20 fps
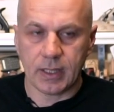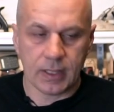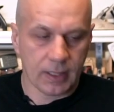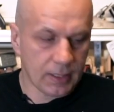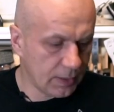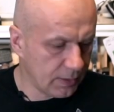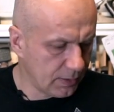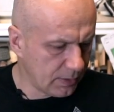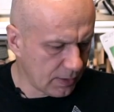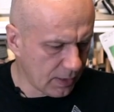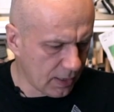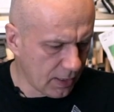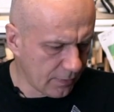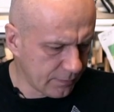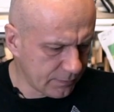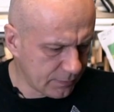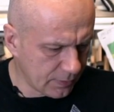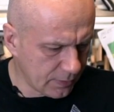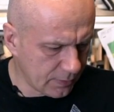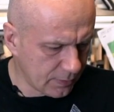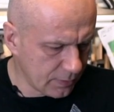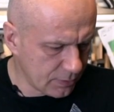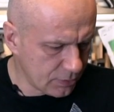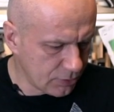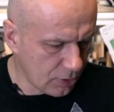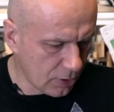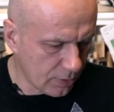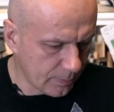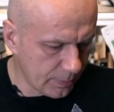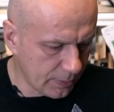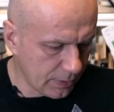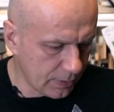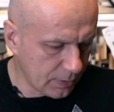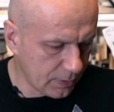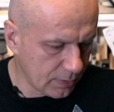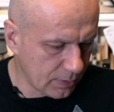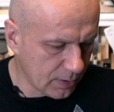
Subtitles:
and after sharpening